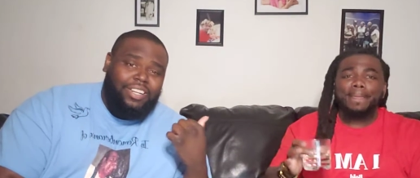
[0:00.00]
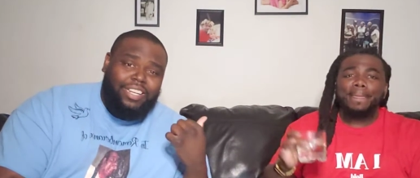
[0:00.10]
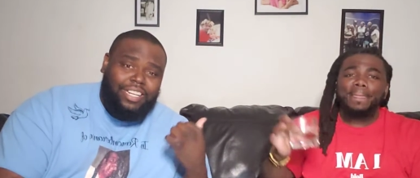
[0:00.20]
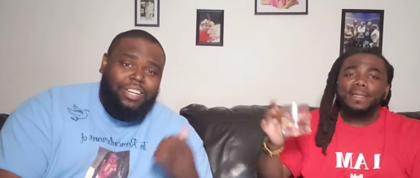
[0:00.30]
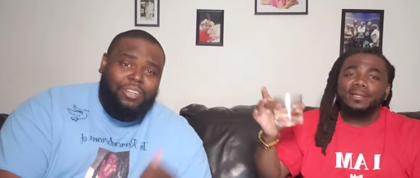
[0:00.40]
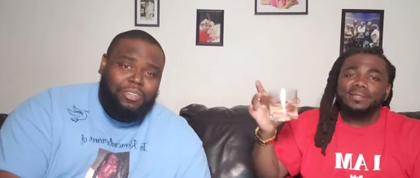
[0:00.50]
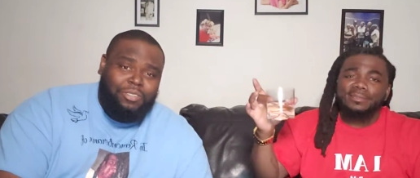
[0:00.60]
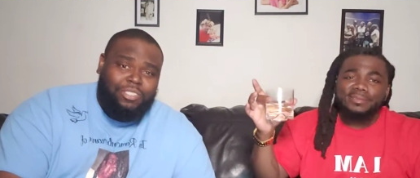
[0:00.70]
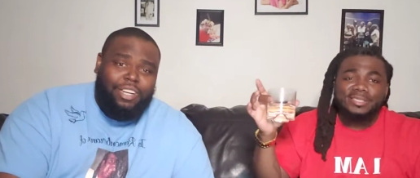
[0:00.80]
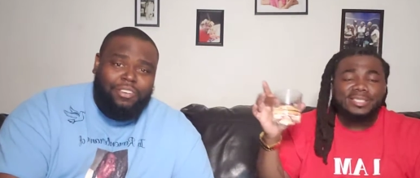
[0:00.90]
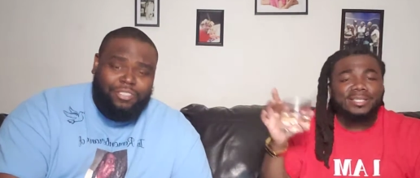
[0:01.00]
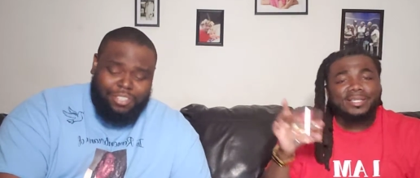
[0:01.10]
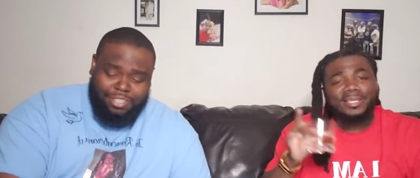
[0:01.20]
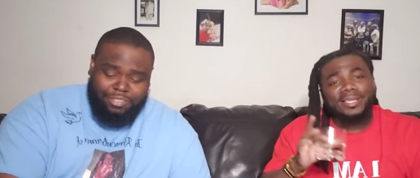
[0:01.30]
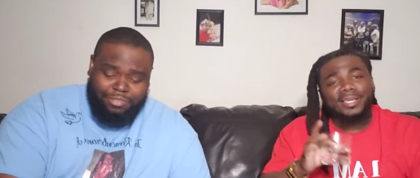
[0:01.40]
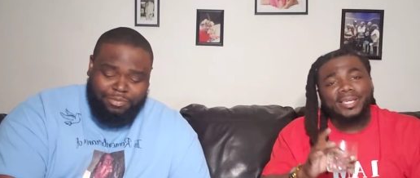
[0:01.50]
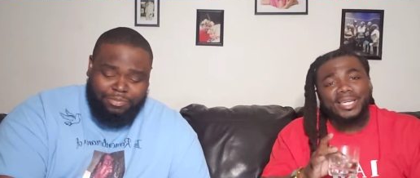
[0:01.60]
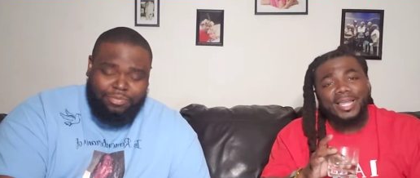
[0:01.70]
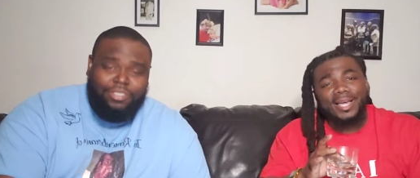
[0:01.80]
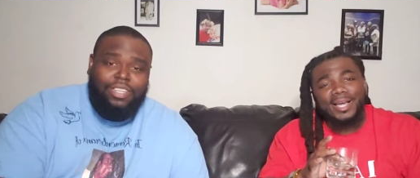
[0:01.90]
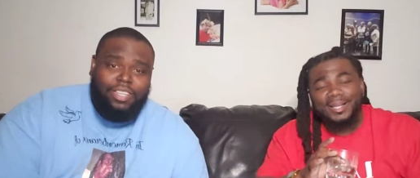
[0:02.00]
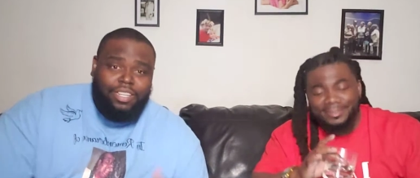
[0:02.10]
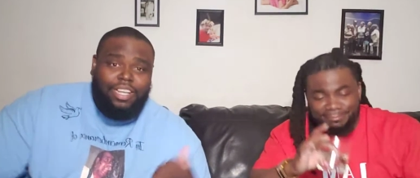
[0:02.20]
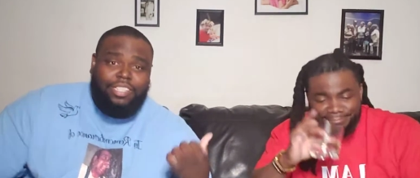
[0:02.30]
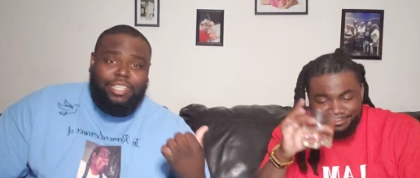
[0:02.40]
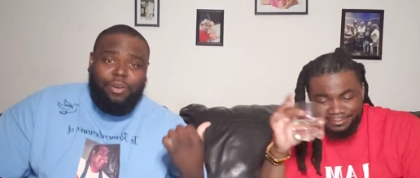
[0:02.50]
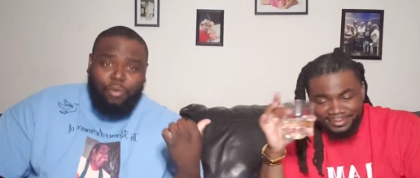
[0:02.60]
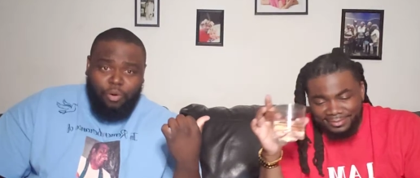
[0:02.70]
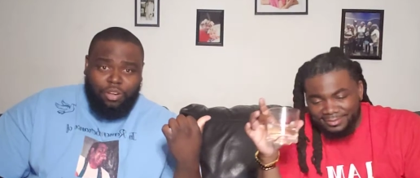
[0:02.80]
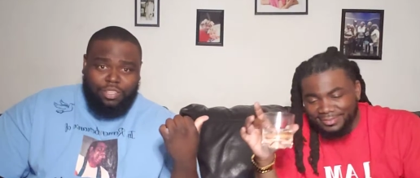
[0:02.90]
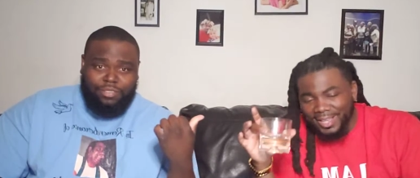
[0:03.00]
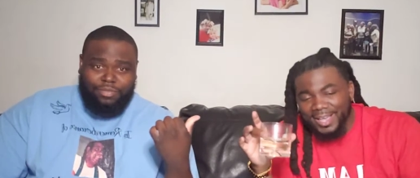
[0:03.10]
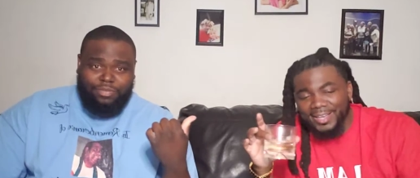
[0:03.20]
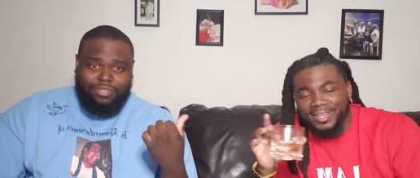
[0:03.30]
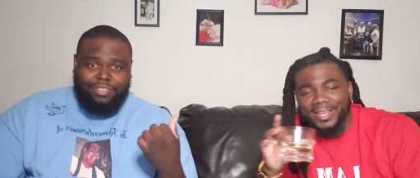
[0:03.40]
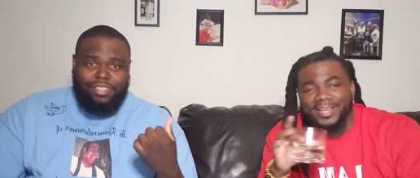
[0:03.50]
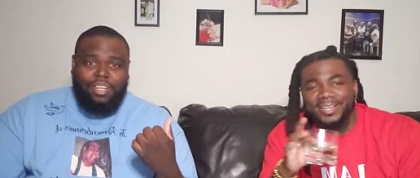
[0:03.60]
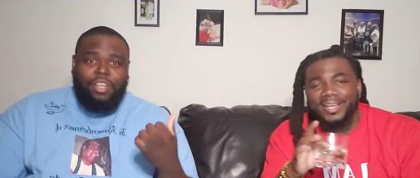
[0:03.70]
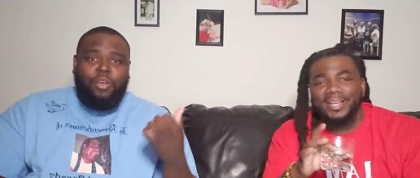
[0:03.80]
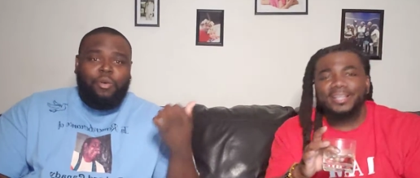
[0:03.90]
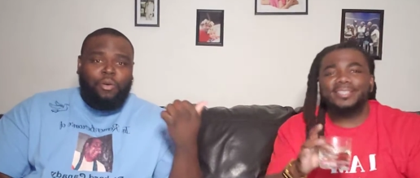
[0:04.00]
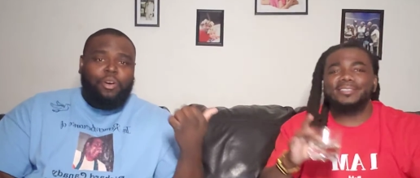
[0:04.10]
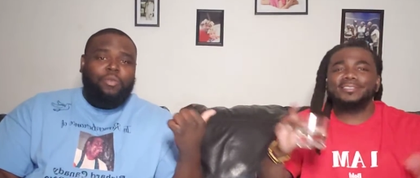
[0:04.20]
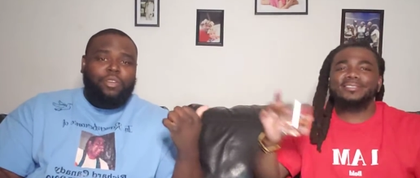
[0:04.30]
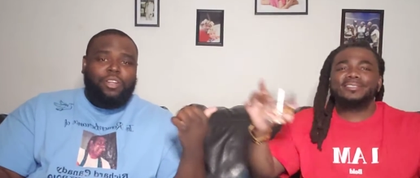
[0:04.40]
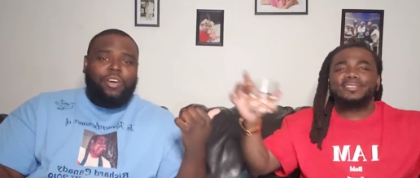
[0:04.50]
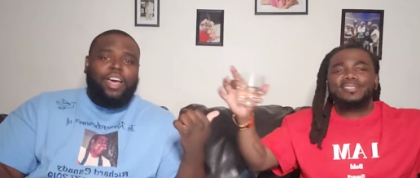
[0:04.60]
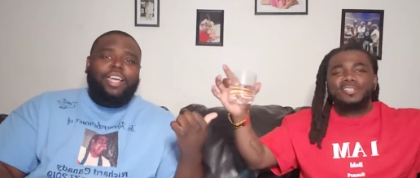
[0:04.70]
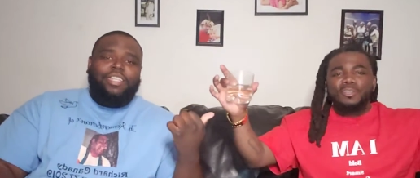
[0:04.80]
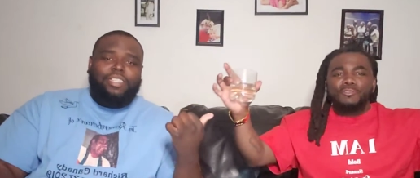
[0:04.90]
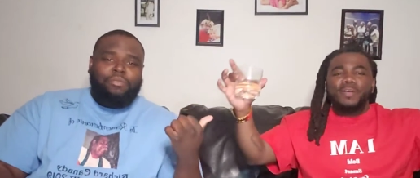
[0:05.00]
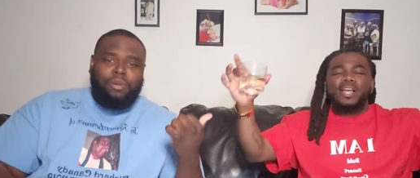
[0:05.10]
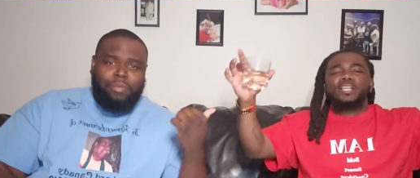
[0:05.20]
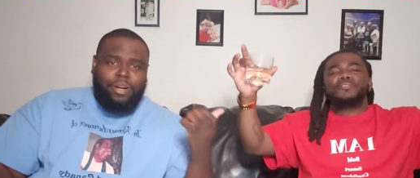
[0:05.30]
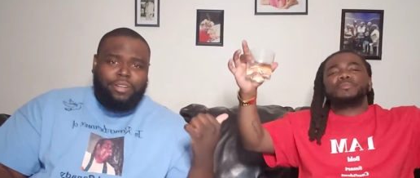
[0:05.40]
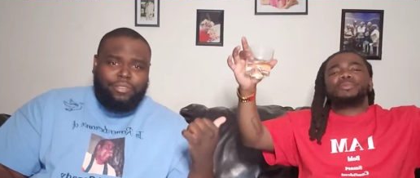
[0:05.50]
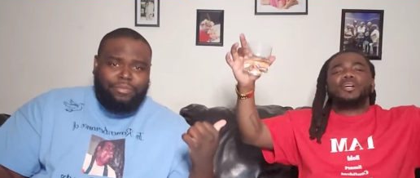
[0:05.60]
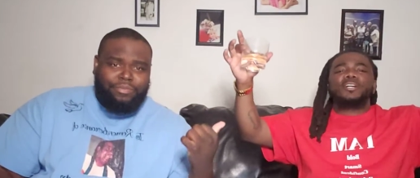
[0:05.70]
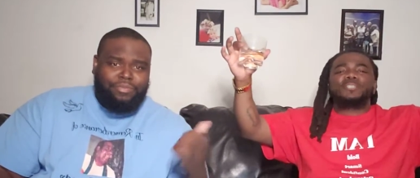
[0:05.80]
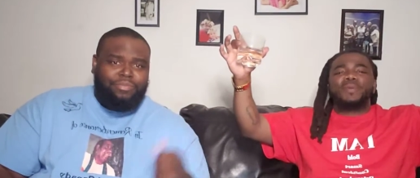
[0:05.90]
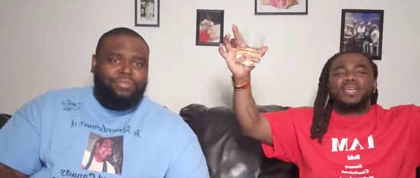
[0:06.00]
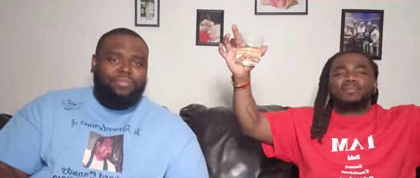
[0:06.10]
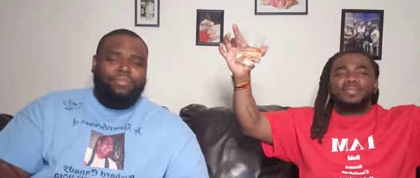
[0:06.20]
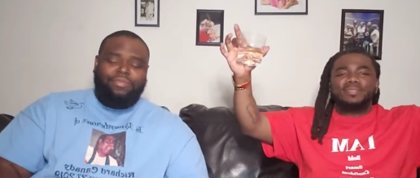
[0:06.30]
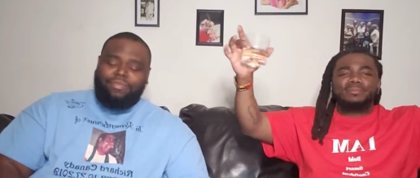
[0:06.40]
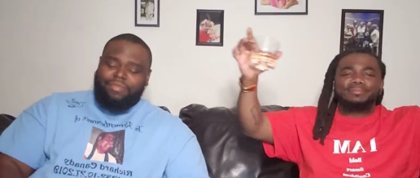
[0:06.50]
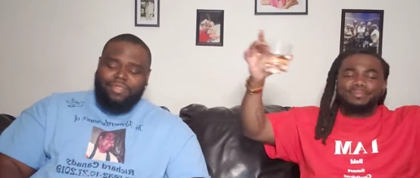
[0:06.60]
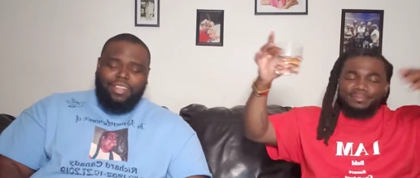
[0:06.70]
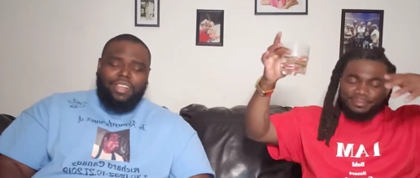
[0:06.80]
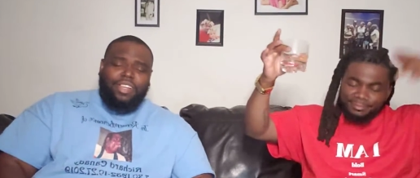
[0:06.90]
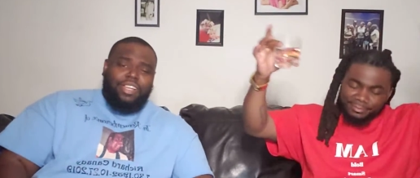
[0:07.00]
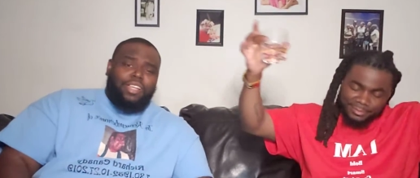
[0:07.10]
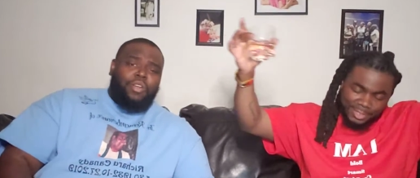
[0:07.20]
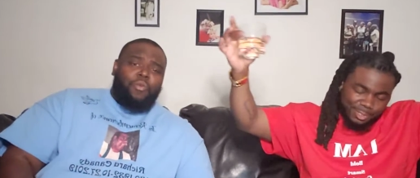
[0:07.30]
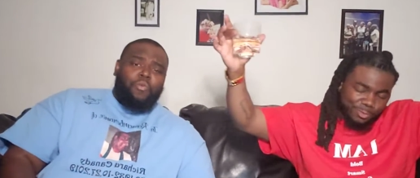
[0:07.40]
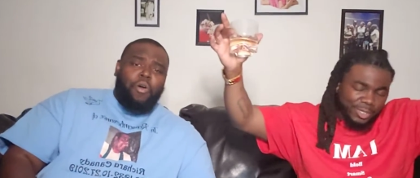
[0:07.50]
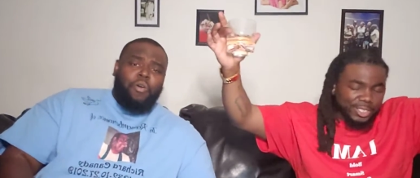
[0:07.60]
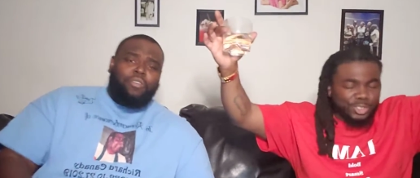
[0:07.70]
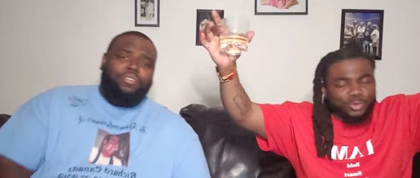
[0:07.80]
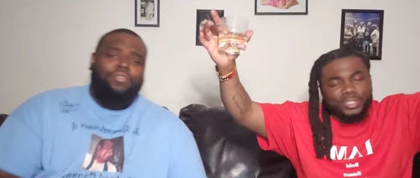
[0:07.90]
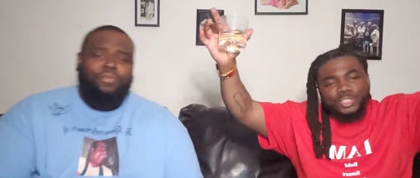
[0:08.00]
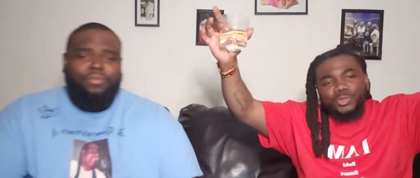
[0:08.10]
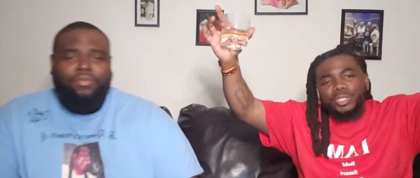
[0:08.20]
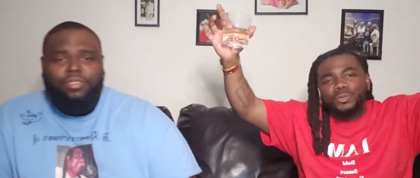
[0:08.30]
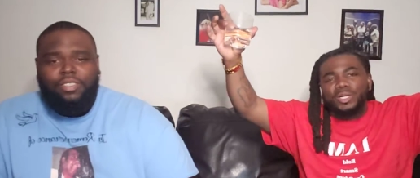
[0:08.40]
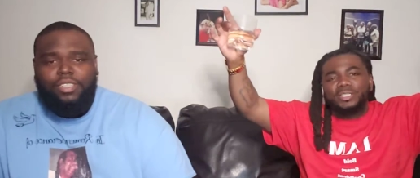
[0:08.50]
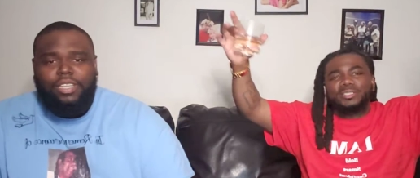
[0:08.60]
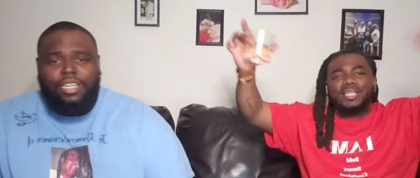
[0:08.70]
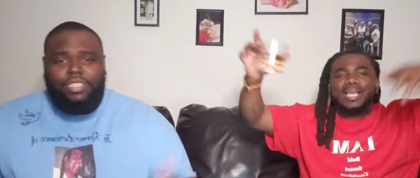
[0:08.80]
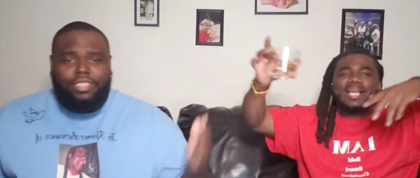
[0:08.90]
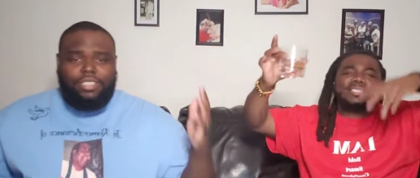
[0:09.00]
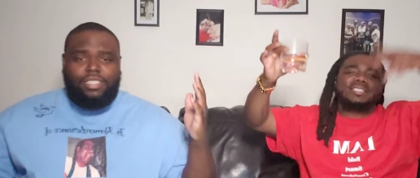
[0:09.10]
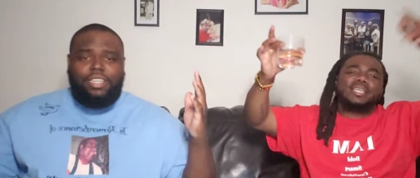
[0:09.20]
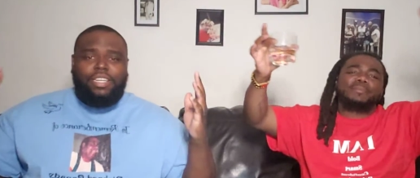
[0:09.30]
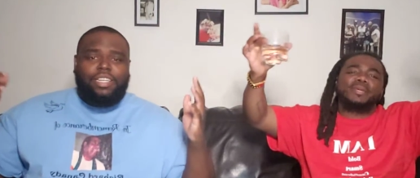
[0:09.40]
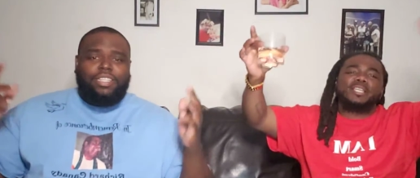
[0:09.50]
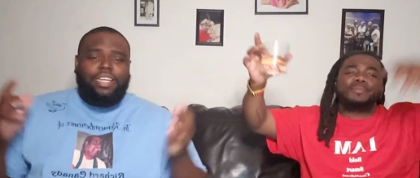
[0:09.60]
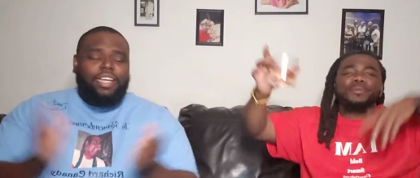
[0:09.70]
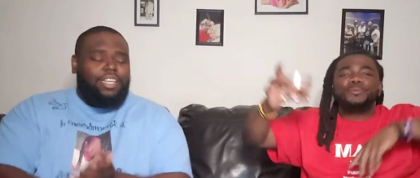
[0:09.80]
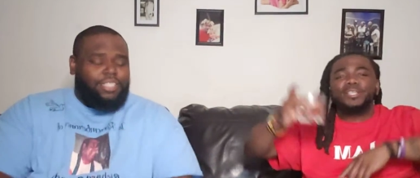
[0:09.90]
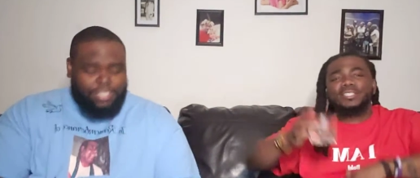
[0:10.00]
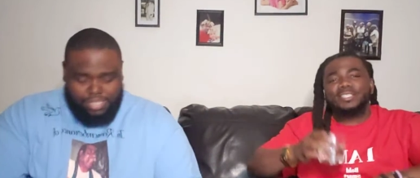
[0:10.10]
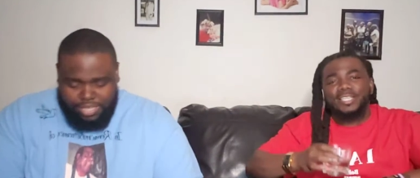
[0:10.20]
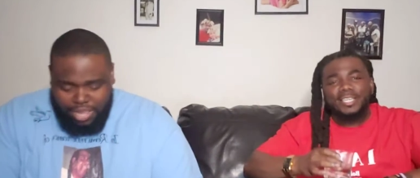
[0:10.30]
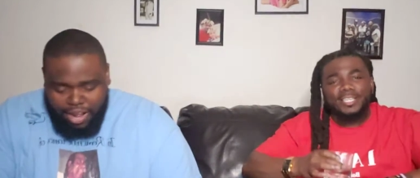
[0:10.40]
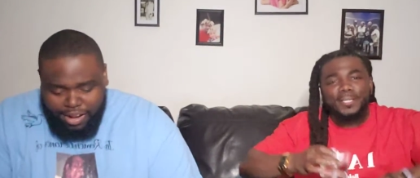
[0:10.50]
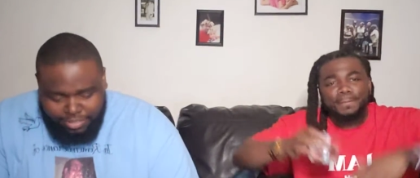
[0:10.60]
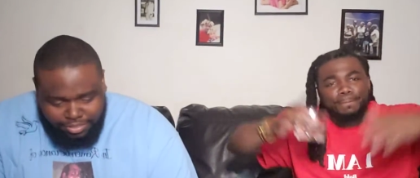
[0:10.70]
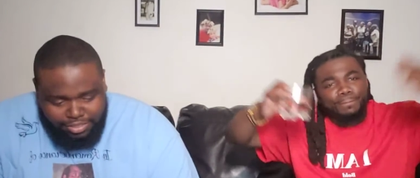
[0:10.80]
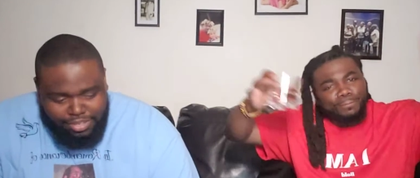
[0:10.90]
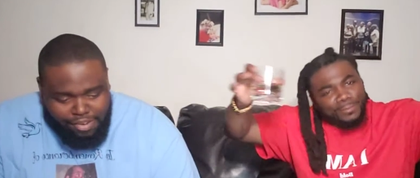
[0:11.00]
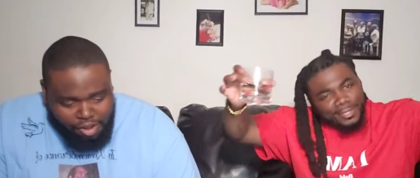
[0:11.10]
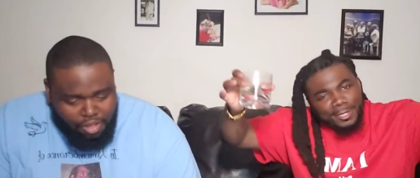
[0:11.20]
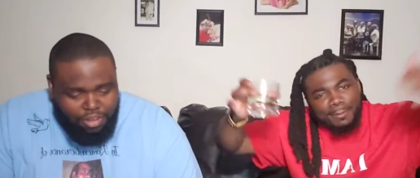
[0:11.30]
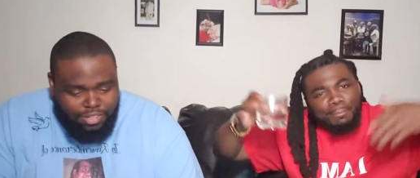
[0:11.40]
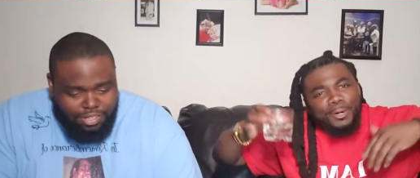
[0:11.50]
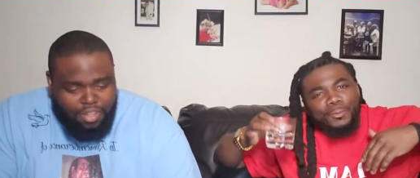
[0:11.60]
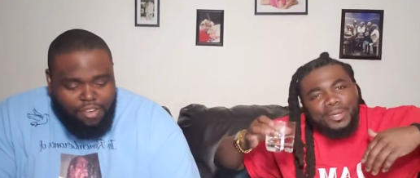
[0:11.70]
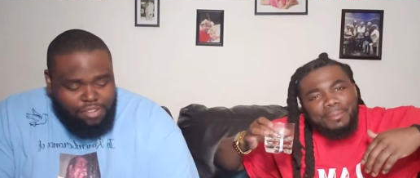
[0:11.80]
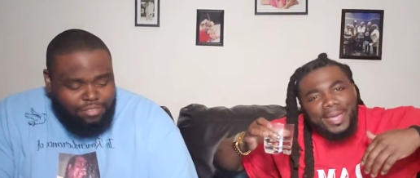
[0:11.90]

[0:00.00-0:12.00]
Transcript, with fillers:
Speaker 1: drinking that old sauce. Tequila. Stuff. That's that water. Hey, hey, hey. Water with no ice. Round of applause,
Speaker 2: baby. Woo! 2021. Like I said, many people yes. didn't see it, but we